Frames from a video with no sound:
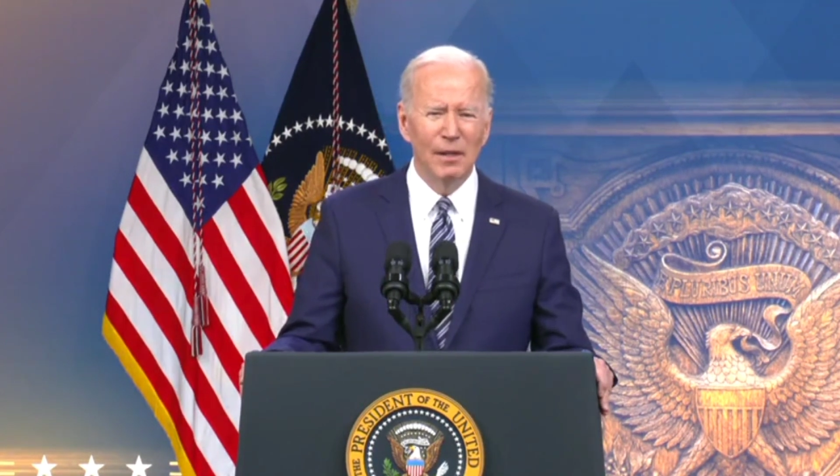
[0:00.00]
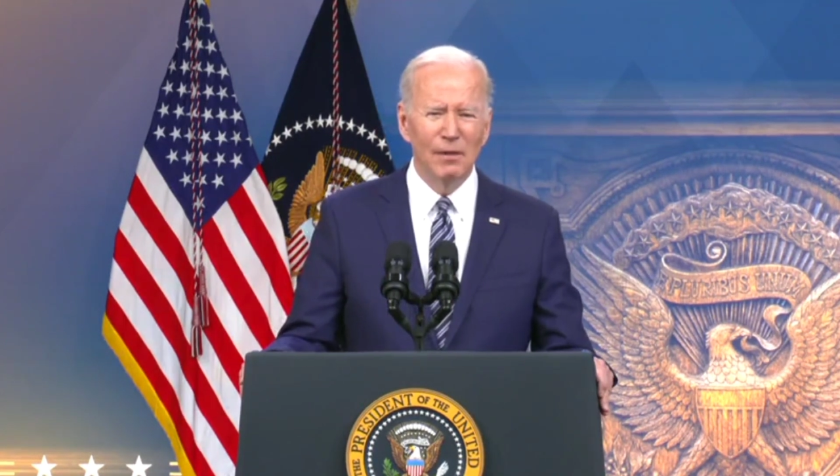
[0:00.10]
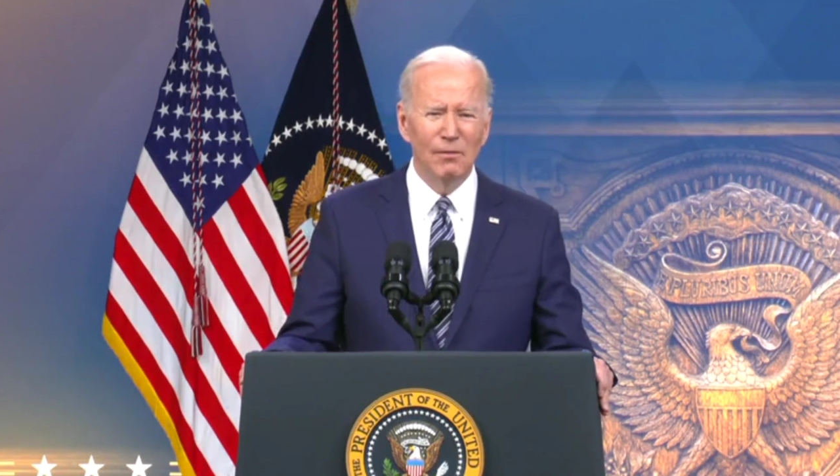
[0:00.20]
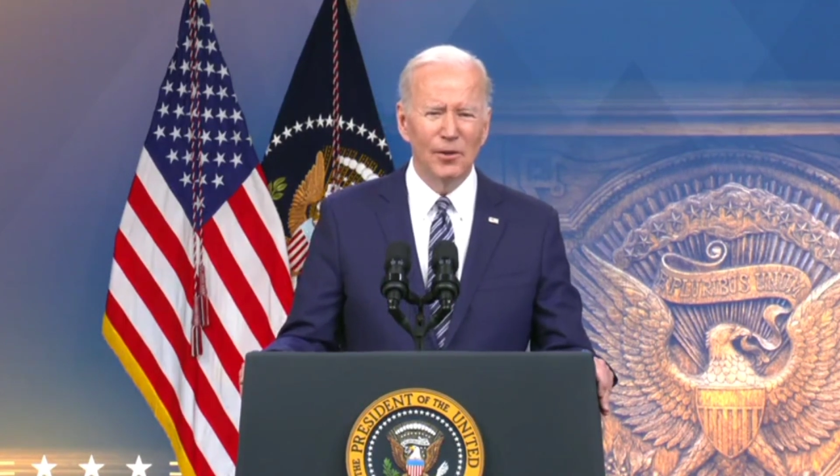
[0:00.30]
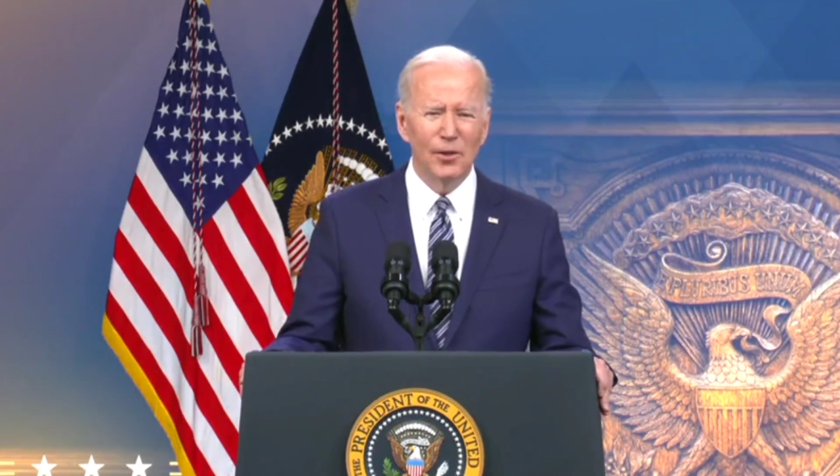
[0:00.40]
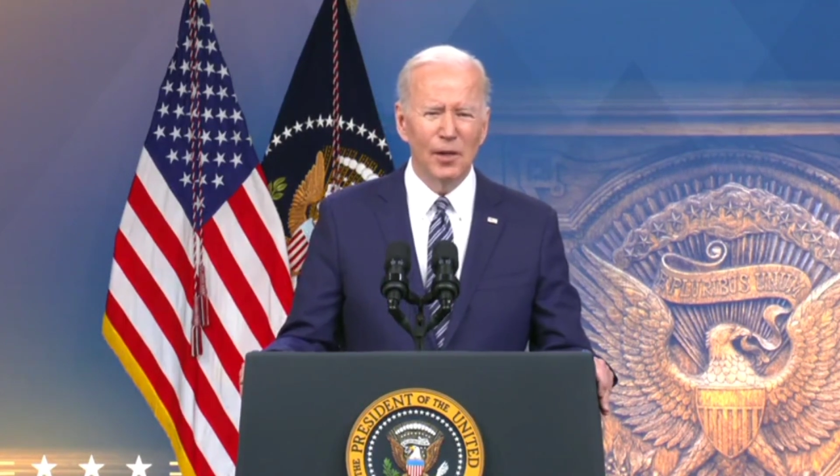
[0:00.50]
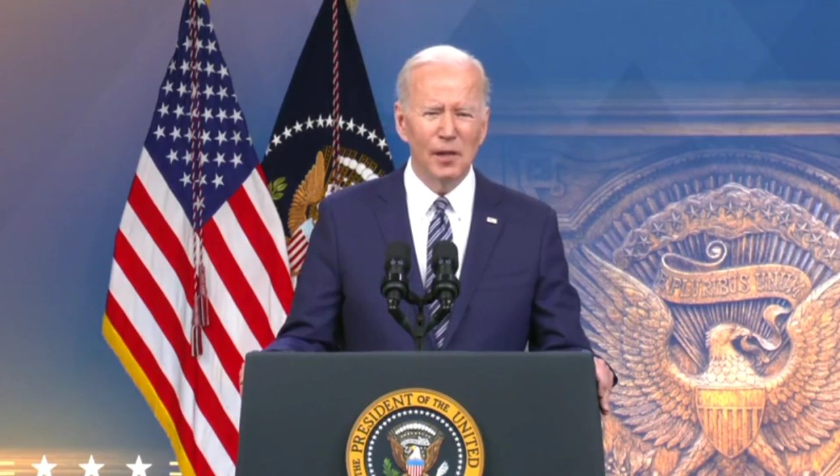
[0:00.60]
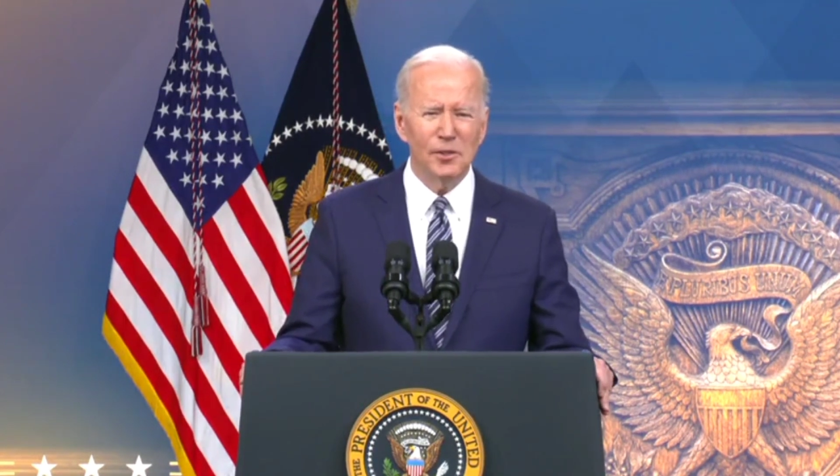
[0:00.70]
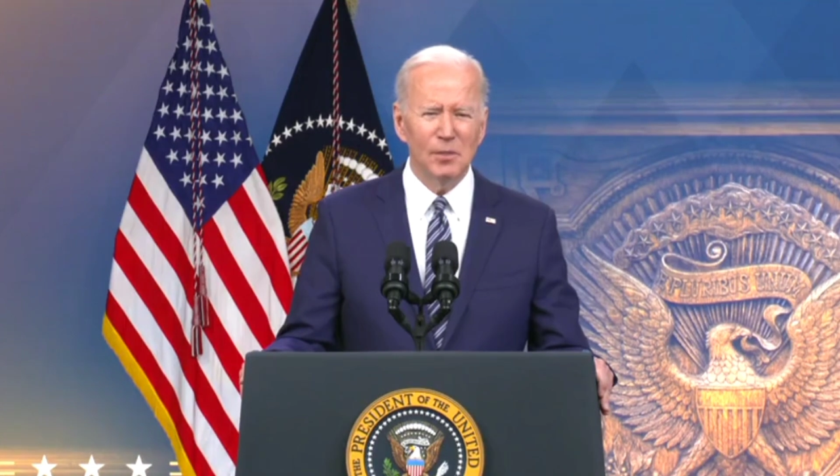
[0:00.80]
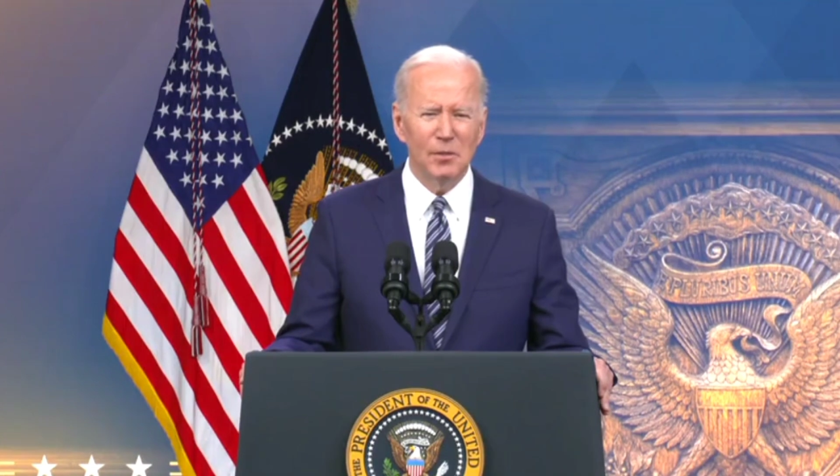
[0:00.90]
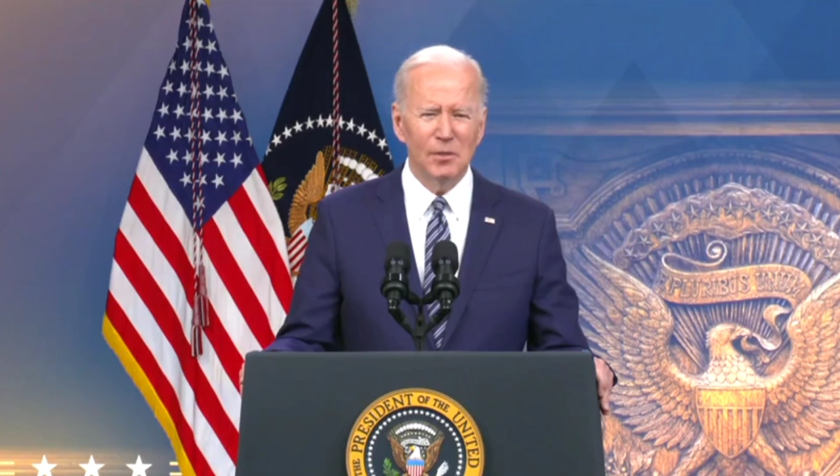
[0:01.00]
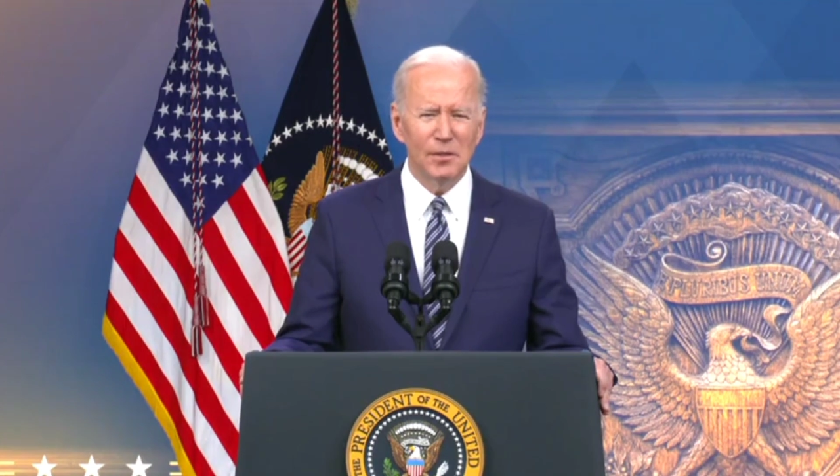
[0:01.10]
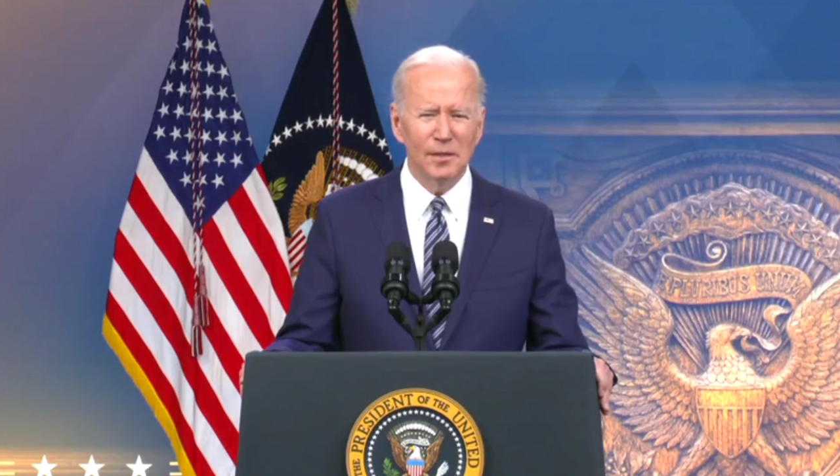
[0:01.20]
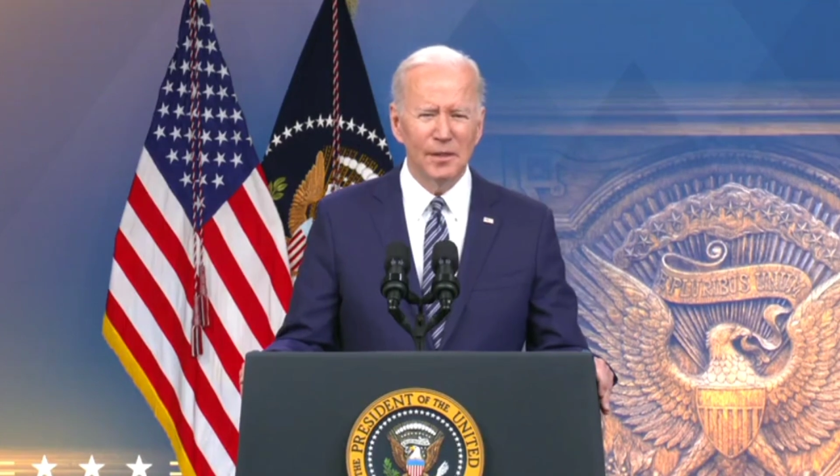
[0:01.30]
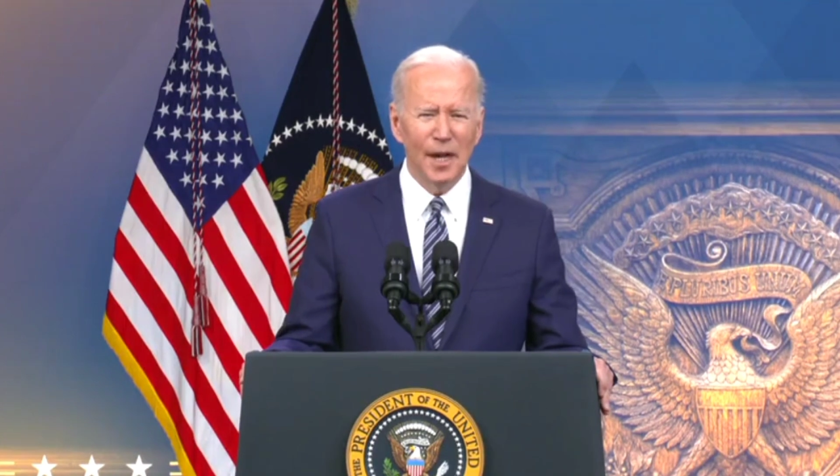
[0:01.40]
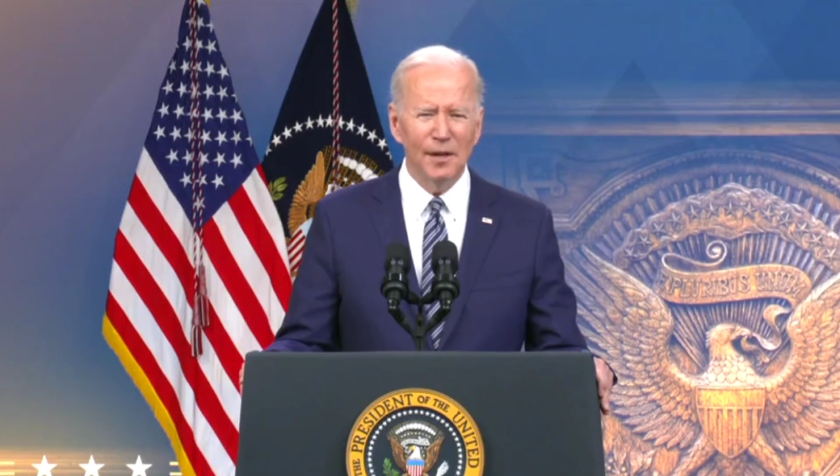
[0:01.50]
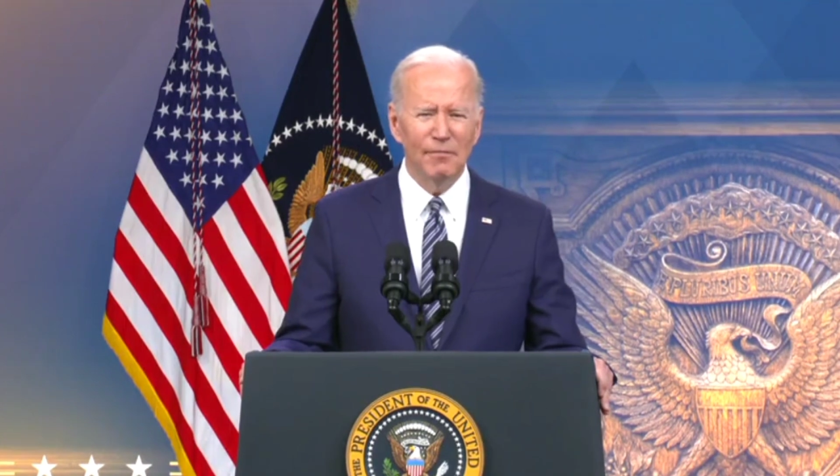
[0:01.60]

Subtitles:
for your customers, not